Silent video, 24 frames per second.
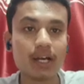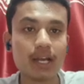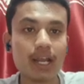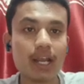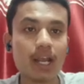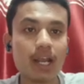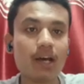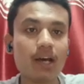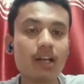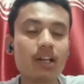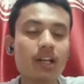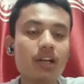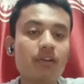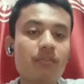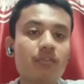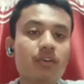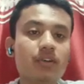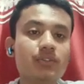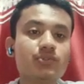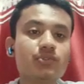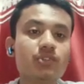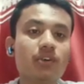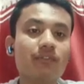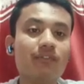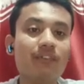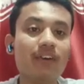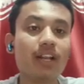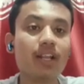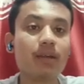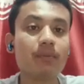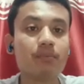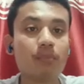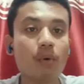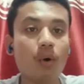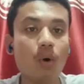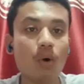Here it was very
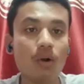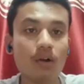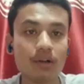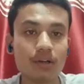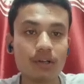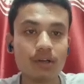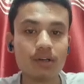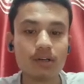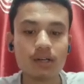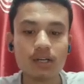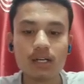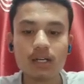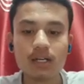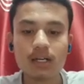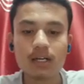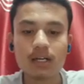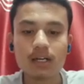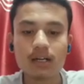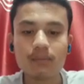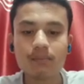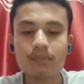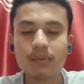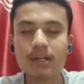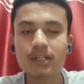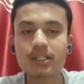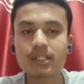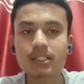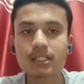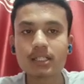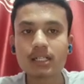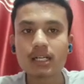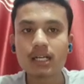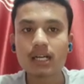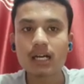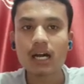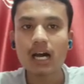bold, but
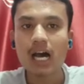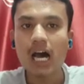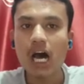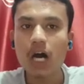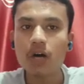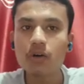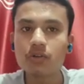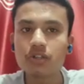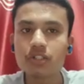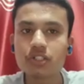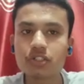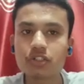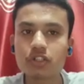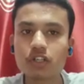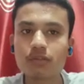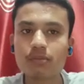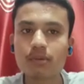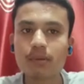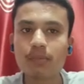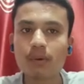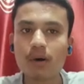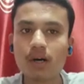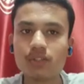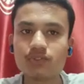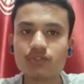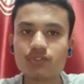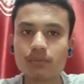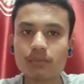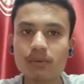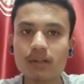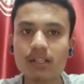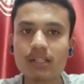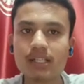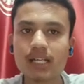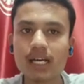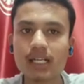how it could be
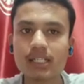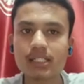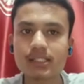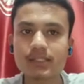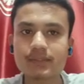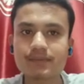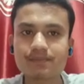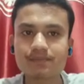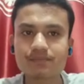possible that